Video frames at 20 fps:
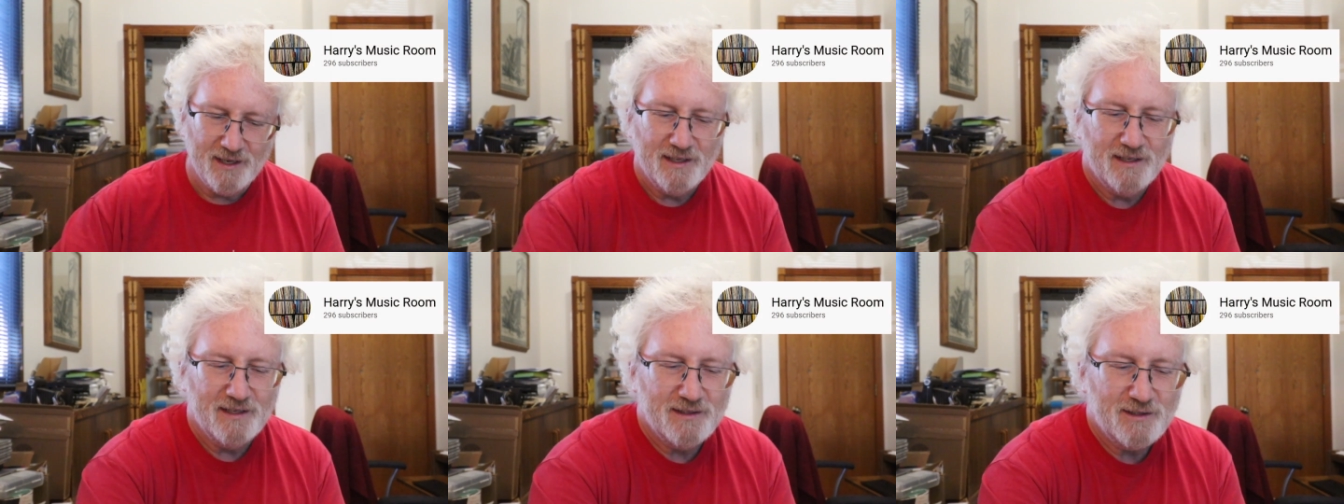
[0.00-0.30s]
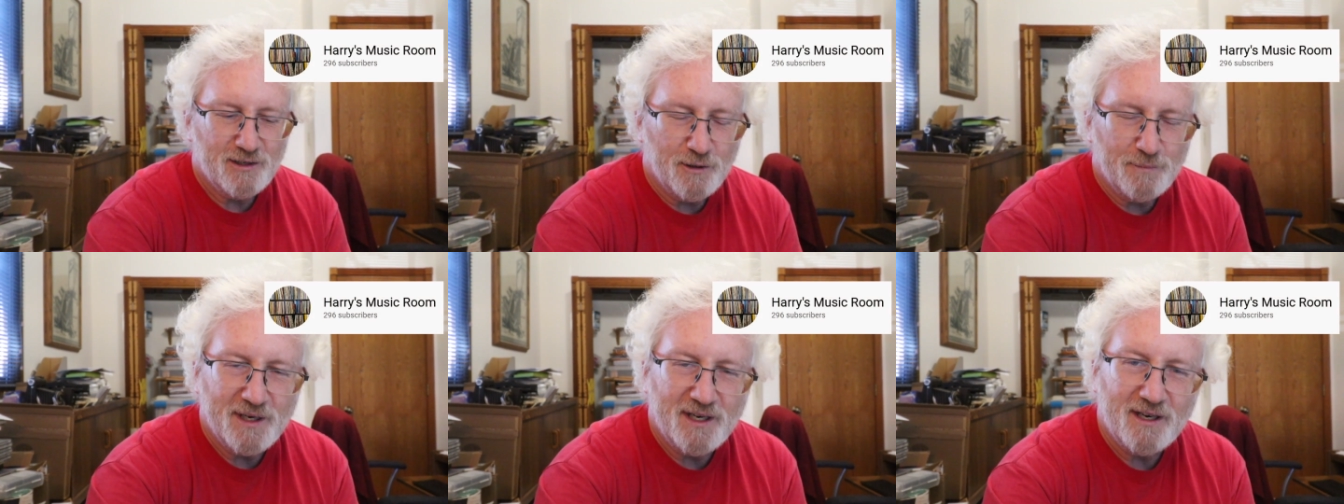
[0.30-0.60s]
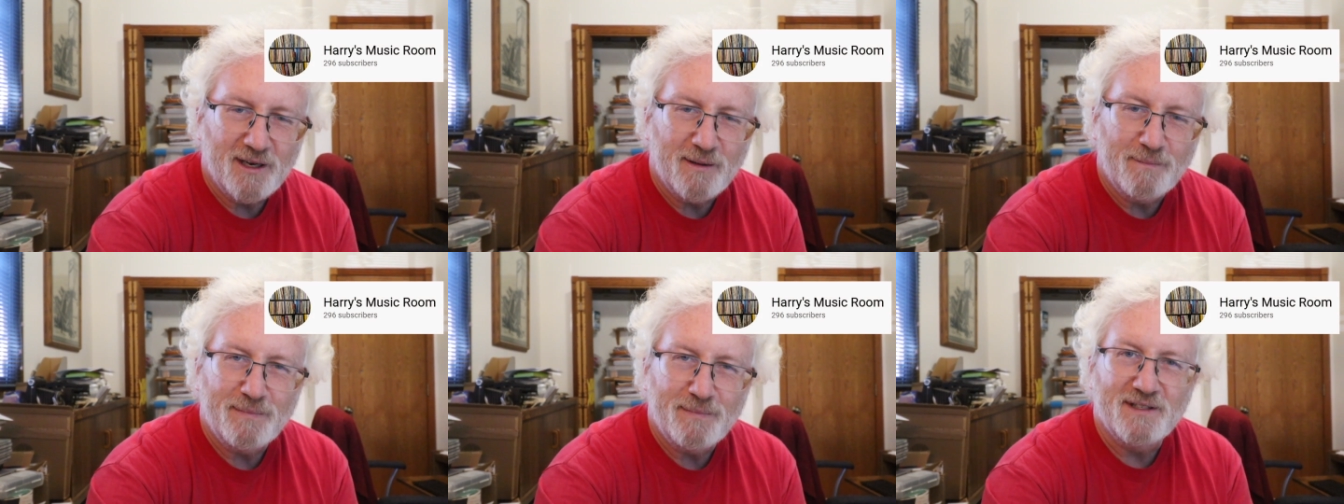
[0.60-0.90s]
Let's open it
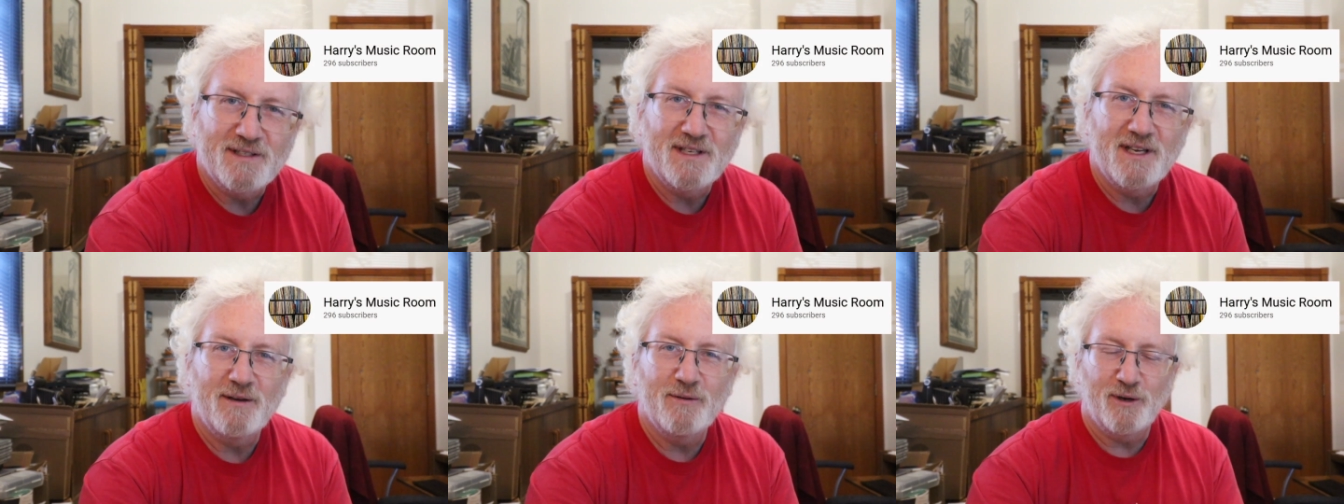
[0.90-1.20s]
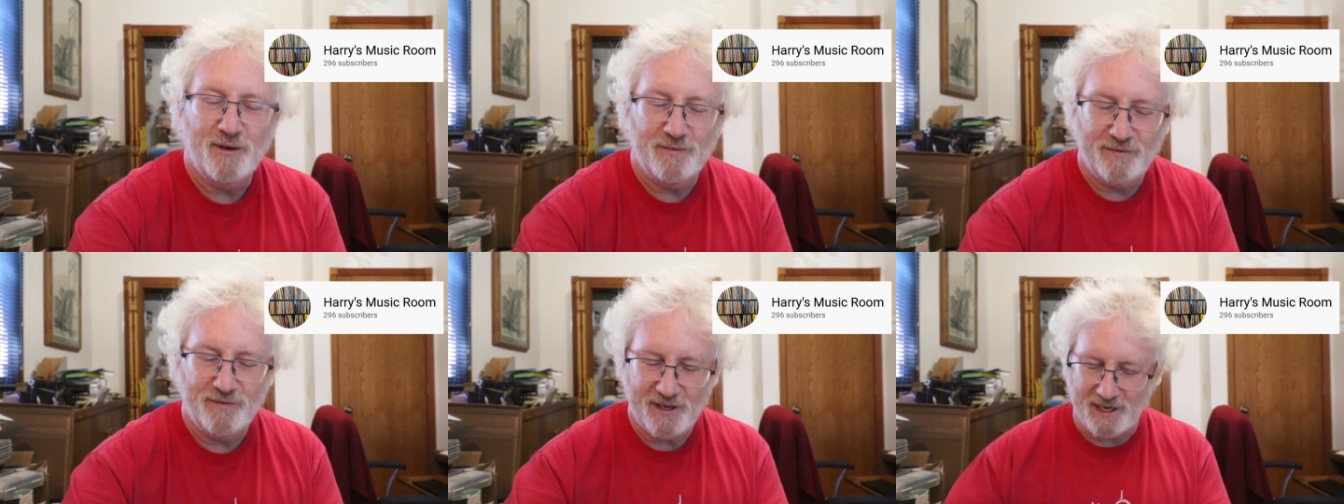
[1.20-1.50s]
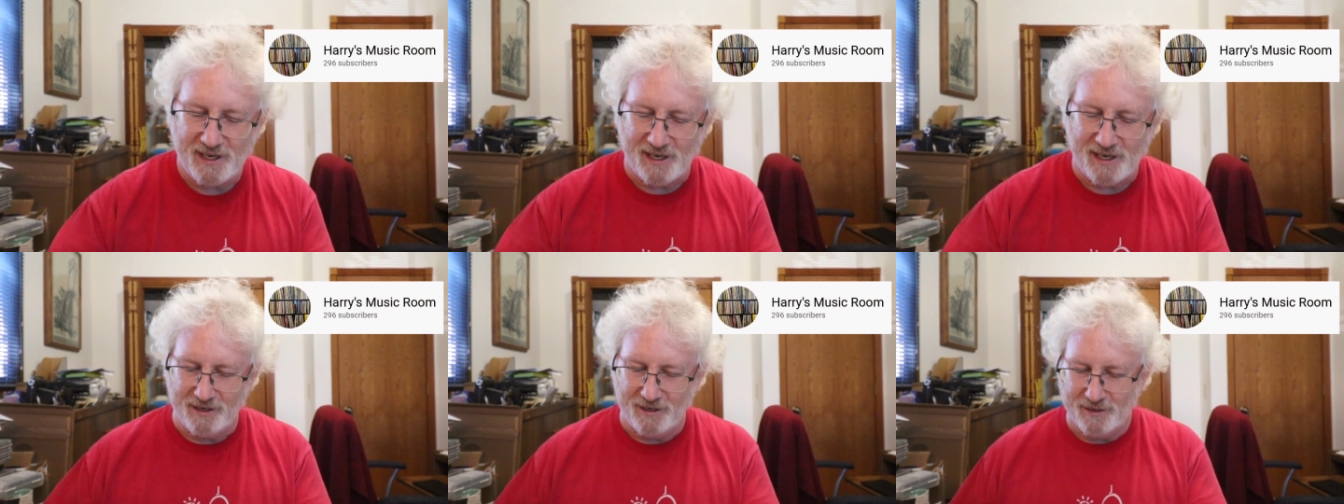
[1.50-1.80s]
up and see what we've
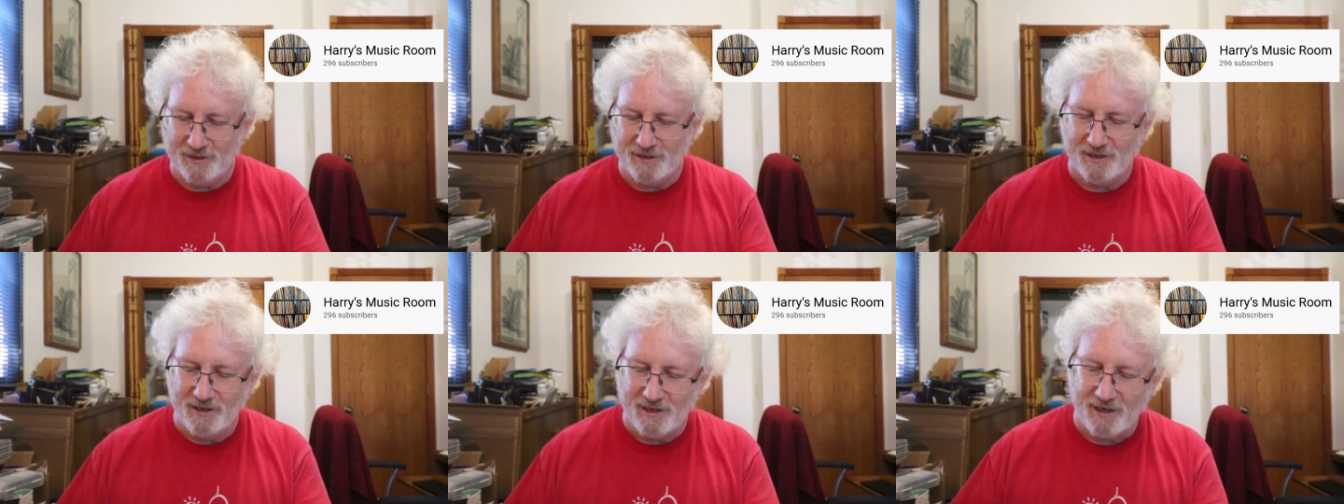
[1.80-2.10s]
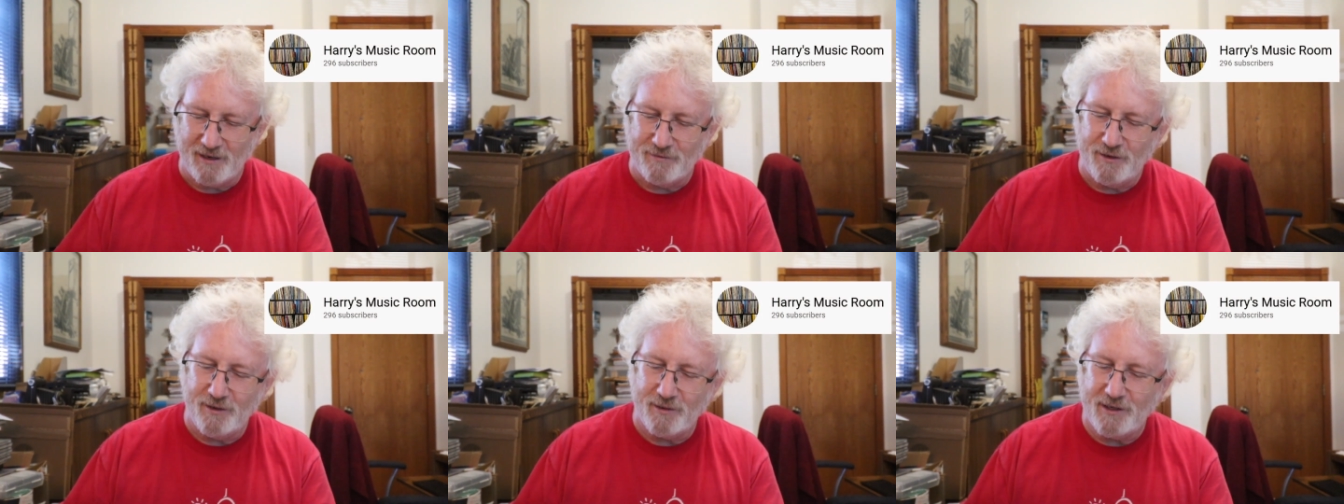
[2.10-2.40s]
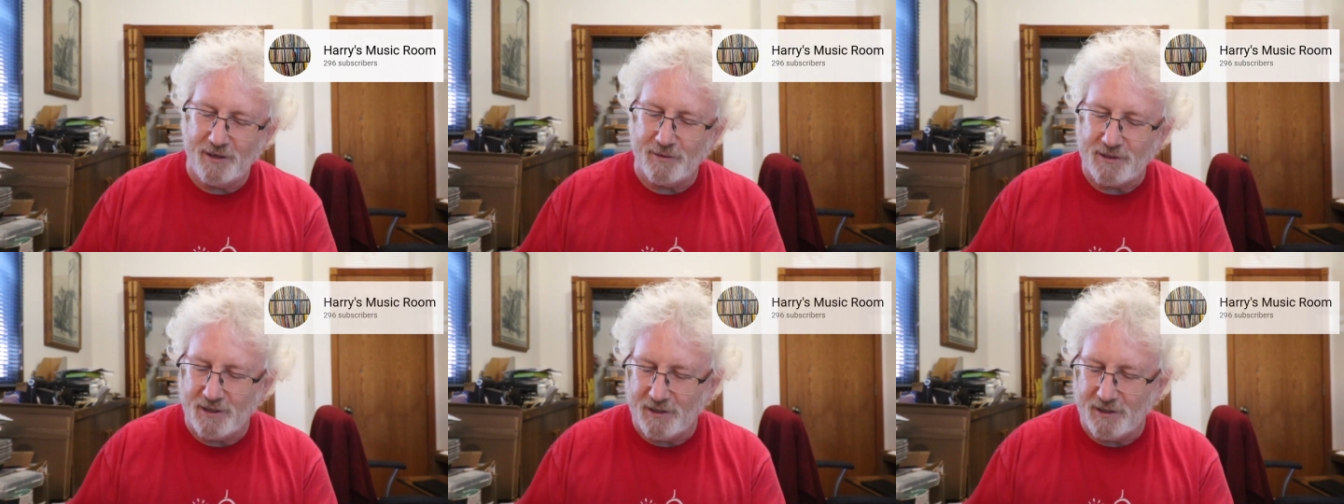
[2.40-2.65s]
got. I have no idea